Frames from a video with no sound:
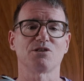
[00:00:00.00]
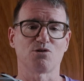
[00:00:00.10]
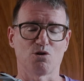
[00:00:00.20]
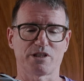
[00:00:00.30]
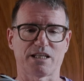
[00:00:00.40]

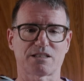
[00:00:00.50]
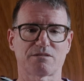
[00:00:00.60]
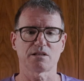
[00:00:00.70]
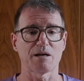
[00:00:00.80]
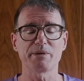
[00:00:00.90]
Gore-Tex.
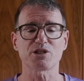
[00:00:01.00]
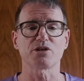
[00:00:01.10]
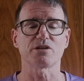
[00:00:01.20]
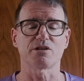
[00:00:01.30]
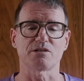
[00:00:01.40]
I
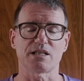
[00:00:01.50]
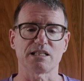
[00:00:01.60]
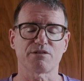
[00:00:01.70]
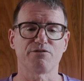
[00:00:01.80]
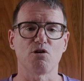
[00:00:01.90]
mentioned there's
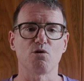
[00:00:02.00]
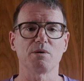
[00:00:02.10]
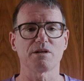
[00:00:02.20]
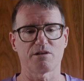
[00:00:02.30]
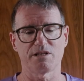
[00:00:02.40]
less
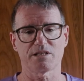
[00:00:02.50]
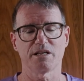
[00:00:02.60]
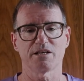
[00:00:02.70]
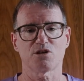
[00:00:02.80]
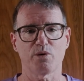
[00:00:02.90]
foam. There is
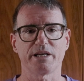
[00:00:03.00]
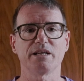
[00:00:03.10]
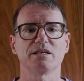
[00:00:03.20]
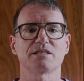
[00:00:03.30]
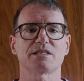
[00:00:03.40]

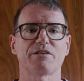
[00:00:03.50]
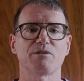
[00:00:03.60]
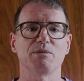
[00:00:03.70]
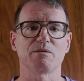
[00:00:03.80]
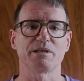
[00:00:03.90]

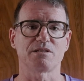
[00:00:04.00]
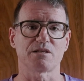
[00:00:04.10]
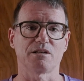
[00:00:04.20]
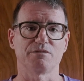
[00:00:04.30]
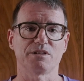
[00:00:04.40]
27mm
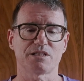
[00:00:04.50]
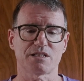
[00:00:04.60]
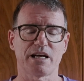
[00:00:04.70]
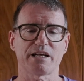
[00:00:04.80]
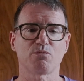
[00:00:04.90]
of
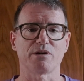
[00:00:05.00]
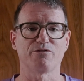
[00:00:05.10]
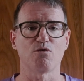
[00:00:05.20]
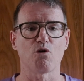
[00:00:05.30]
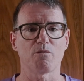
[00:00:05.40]
stack with a
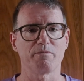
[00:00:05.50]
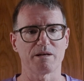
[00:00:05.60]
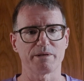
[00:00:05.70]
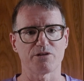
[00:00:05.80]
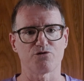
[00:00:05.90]

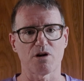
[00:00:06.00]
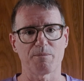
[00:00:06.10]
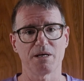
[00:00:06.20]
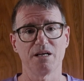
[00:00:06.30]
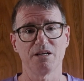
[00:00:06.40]
4mm
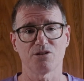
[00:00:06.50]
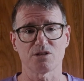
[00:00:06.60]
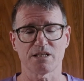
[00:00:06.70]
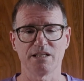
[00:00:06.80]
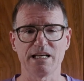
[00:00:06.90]
drop.
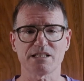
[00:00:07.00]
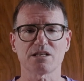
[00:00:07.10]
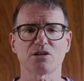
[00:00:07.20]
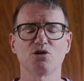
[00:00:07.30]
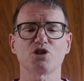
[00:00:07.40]
There's less
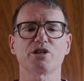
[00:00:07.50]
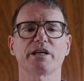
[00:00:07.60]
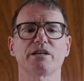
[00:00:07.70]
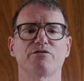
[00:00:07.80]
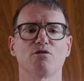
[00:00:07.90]
cushioning
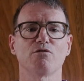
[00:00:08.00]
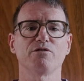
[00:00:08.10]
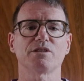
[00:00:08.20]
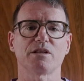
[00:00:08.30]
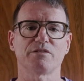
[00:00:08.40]
in the
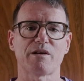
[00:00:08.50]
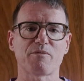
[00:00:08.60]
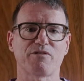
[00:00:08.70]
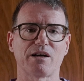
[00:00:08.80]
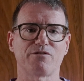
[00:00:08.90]
forefoot on the
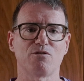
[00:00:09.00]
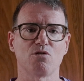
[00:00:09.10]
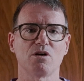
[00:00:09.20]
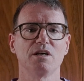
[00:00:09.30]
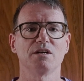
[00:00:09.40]
Vaporfly
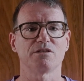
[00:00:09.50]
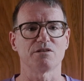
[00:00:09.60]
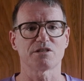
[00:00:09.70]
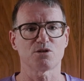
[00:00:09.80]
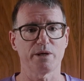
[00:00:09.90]
4.
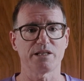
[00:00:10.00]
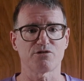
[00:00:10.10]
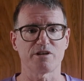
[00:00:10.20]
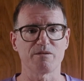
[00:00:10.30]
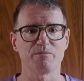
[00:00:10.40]
There's
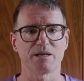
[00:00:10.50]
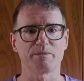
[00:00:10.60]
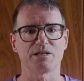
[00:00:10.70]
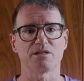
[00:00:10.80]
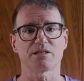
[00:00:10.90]

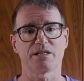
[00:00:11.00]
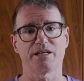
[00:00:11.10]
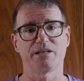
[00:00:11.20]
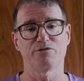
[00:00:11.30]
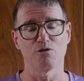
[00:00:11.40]
23mm
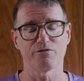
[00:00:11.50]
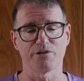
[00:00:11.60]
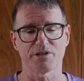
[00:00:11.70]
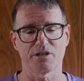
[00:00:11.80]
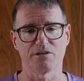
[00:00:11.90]
in the
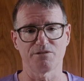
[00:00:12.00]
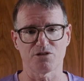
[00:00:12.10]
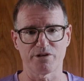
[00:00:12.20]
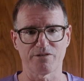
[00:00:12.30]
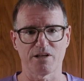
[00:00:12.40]
forefoot of the
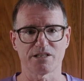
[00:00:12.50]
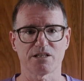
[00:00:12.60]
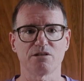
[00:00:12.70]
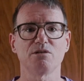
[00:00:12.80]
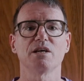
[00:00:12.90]
Streakfly
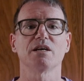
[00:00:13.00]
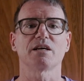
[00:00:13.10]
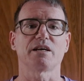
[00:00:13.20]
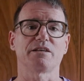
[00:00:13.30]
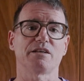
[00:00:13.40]
2
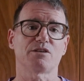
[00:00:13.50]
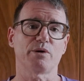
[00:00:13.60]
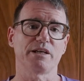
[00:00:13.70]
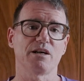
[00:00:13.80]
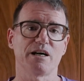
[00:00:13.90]
and
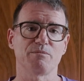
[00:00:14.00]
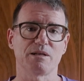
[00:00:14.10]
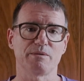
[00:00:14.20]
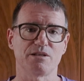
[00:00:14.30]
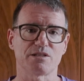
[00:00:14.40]

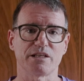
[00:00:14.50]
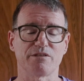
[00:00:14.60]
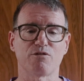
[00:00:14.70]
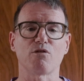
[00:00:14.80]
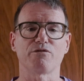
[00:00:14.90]
29mm in the
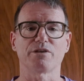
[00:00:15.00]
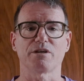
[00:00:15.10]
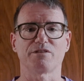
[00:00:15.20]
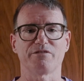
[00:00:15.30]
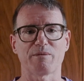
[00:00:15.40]
forefoot
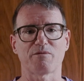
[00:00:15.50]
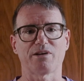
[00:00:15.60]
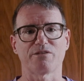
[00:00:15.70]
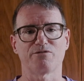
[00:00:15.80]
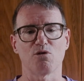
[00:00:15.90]
of the
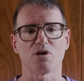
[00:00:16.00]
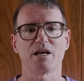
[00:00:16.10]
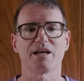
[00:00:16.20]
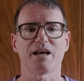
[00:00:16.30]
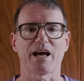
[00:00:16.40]
Vaporfly 4.
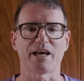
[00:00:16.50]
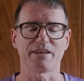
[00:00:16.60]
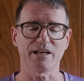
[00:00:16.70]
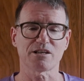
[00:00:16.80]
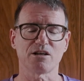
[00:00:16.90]
And
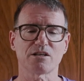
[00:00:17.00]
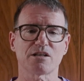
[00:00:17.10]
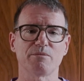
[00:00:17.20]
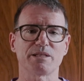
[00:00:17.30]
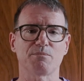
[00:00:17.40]
that could
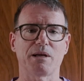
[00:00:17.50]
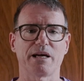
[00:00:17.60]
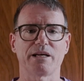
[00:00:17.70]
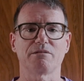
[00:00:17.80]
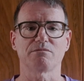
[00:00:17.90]
come into
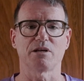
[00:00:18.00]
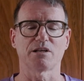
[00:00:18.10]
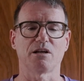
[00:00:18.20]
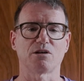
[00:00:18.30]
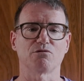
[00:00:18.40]
play on a
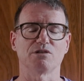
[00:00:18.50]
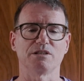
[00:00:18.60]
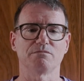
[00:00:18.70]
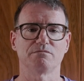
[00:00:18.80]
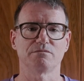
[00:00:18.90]
longer run
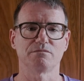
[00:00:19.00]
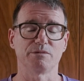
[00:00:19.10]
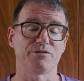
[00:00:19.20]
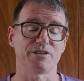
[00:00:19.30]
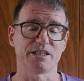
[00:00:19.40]

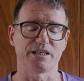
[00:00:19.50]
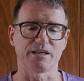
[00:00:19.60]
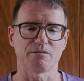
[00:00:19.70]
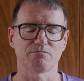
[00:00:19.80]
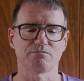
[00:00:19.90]
with fatigue.